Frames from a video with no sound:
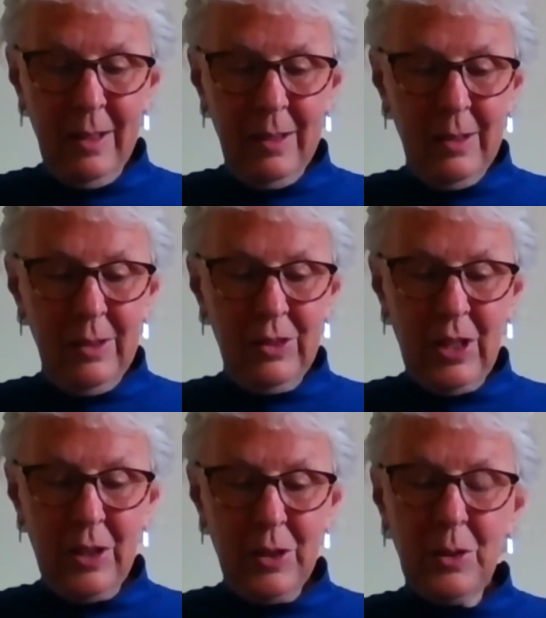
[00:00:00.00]

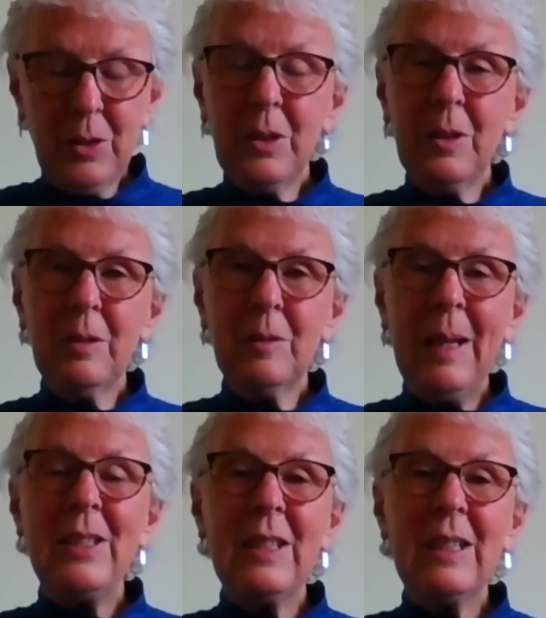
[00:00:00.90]
So
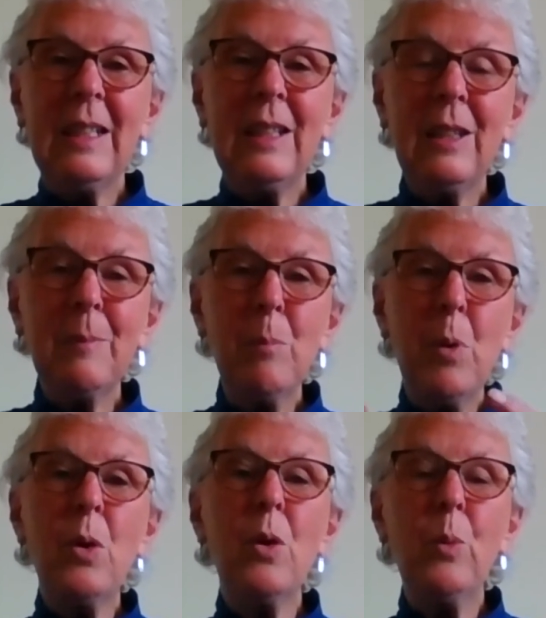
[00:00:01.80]
basically, the
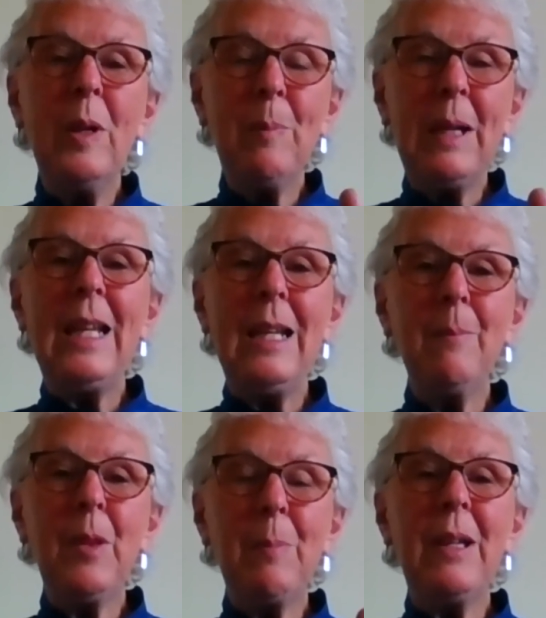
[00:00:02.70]
more we blame
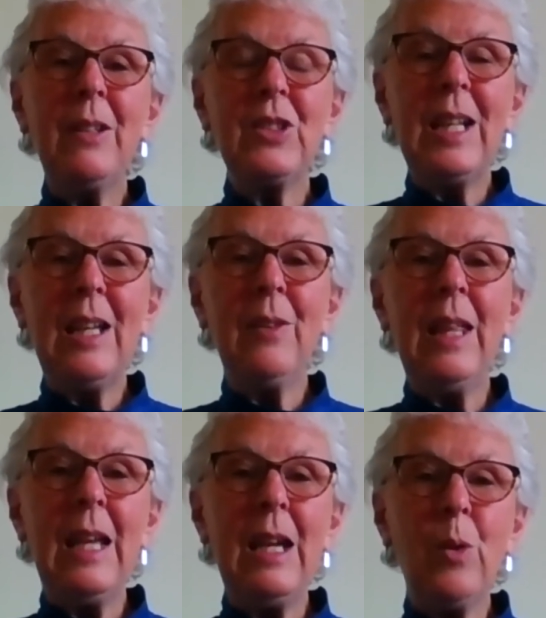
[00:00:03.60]
the person out
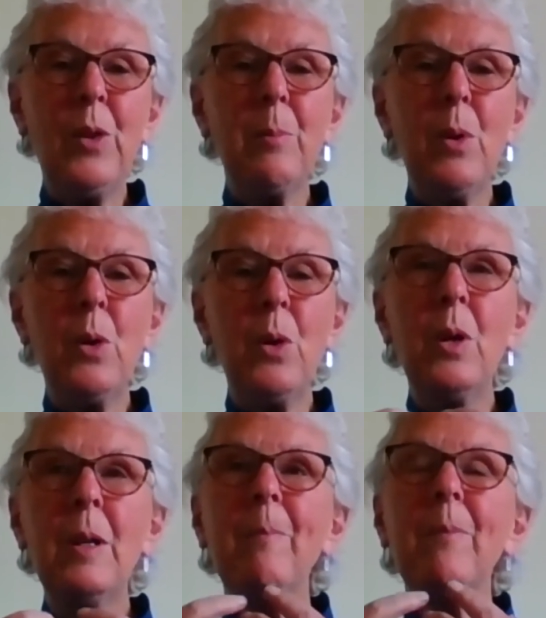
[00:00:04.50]
there, or the
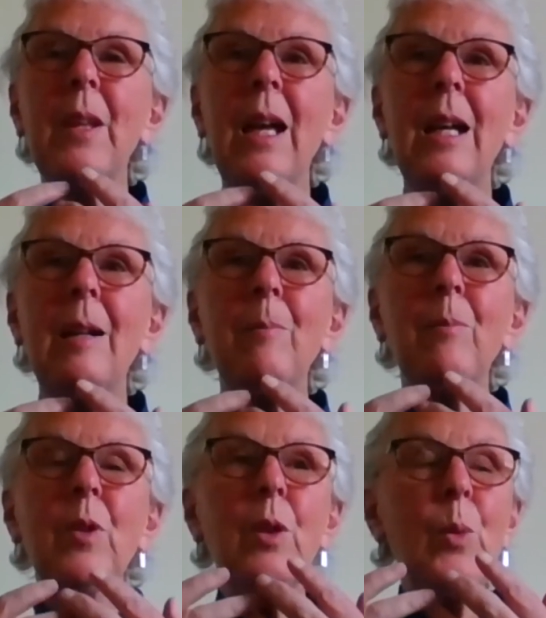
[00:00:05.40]
more
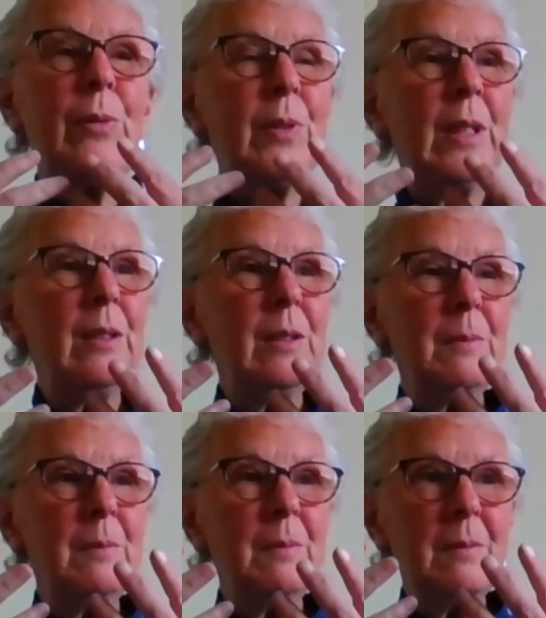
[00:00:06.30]
we feel
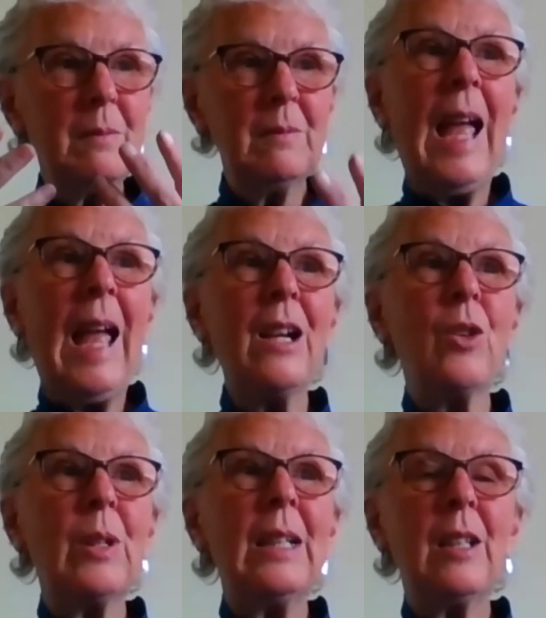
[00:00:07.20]

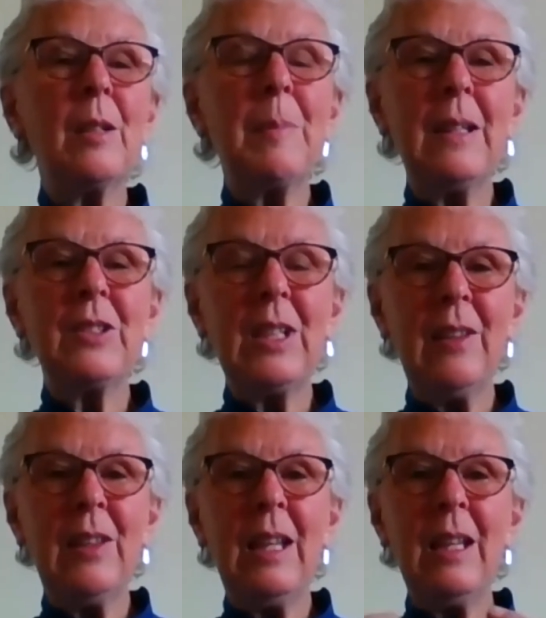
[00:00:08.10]
angry at the person out
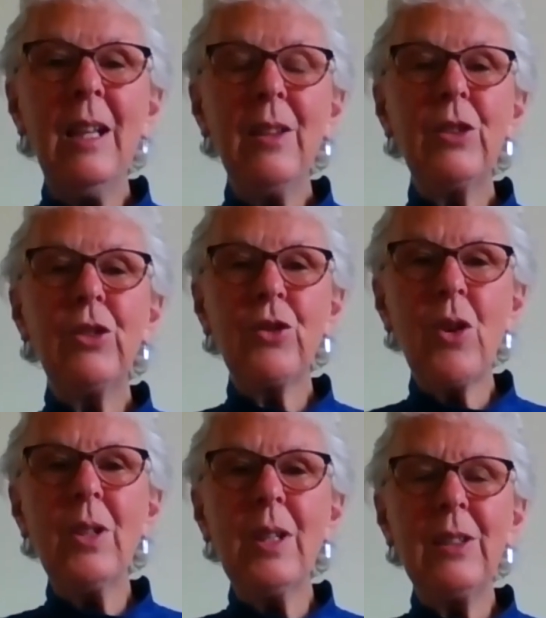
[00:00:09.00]
there, the
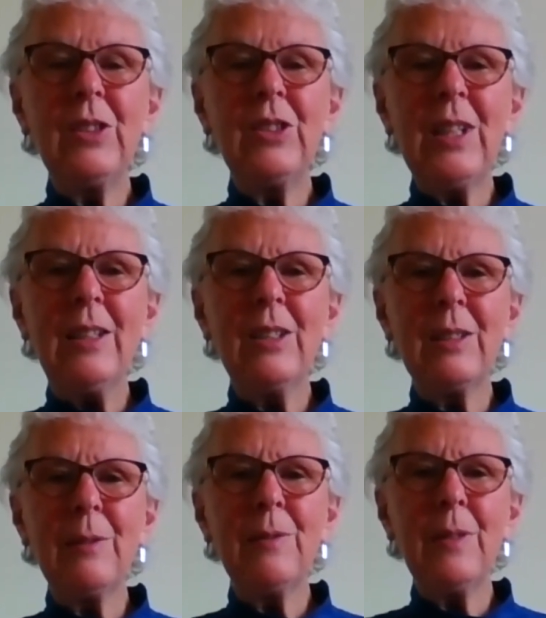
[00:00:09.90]
stronger this sense
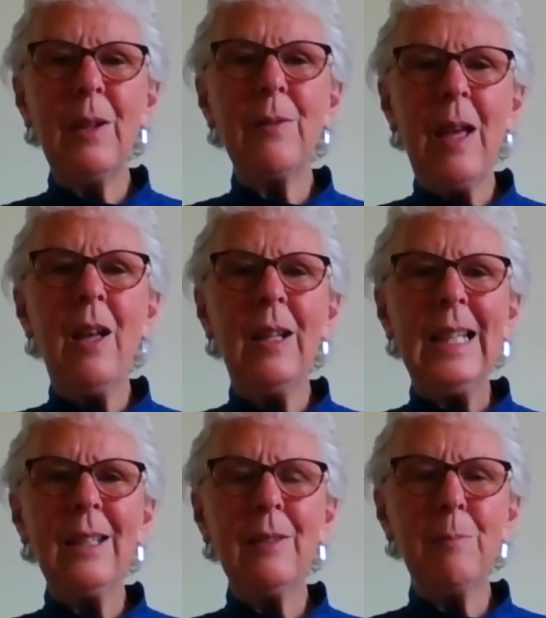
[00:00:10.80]
of
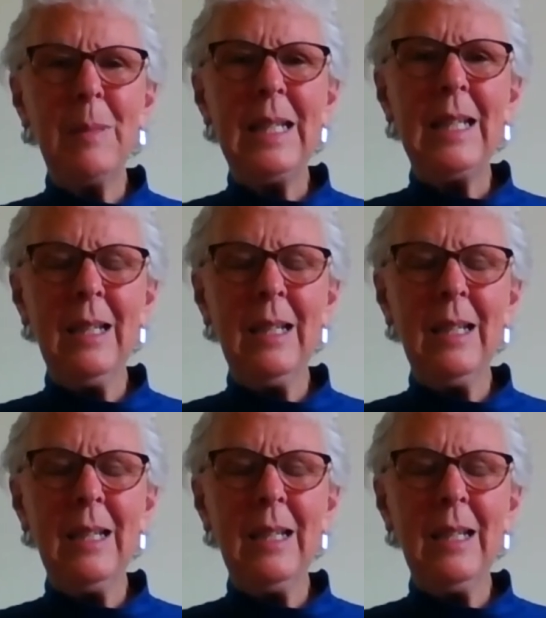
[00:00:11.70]
I, of me.